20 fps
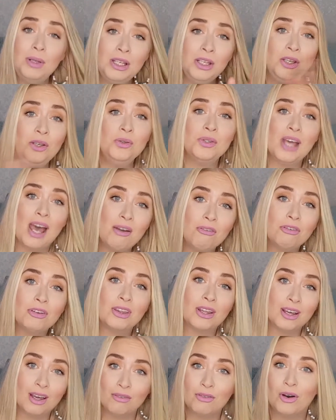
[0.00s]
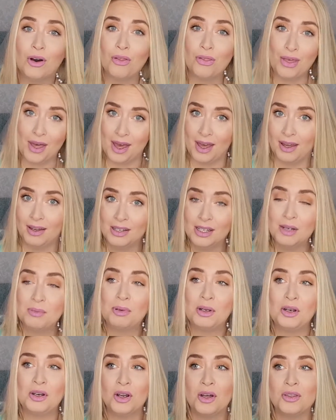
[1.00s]
use everything I've got there,
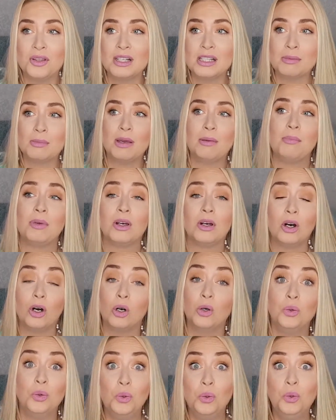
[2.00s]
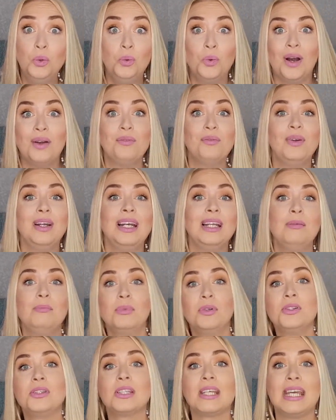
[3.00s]
but nothing's made me go, ooh, I really
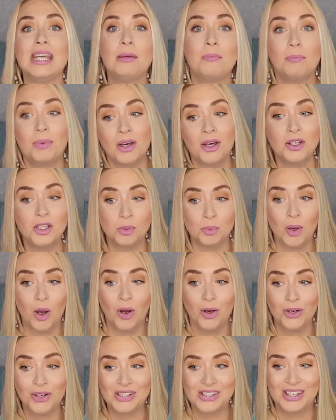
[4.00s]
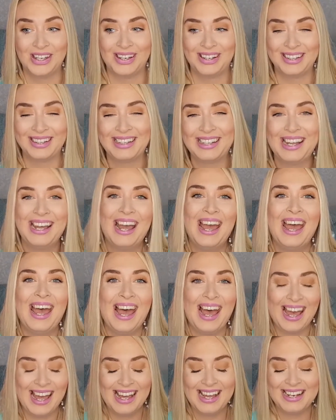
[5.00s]
must keep Birchbox.
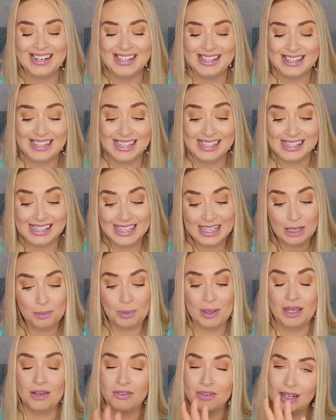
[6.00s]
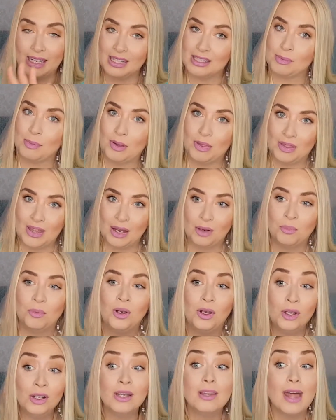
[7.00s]
And the sneak peek for next month then, we'll
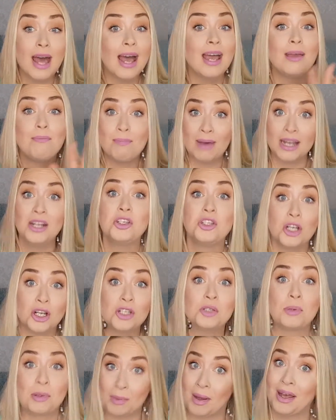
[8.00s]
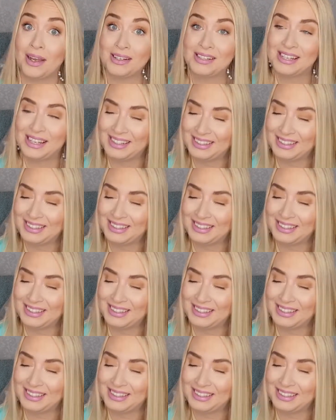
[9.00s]
look at that, it might change my mind.